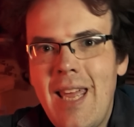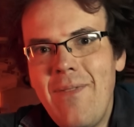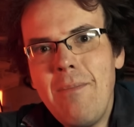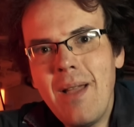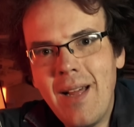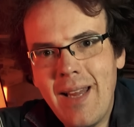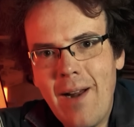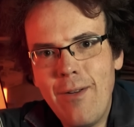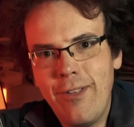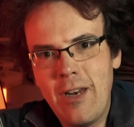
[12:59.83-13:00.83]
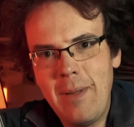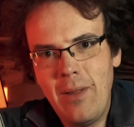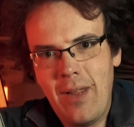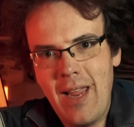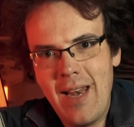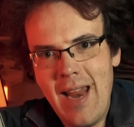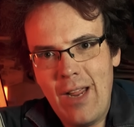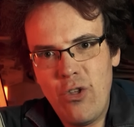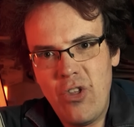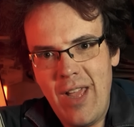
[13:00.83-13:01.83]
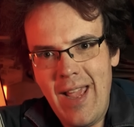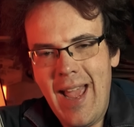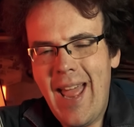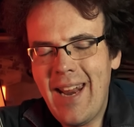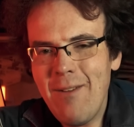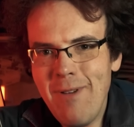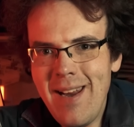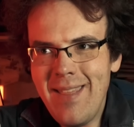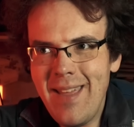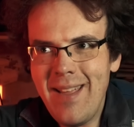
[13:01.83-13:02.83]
Even McLaren's going to be looking at next year, and I really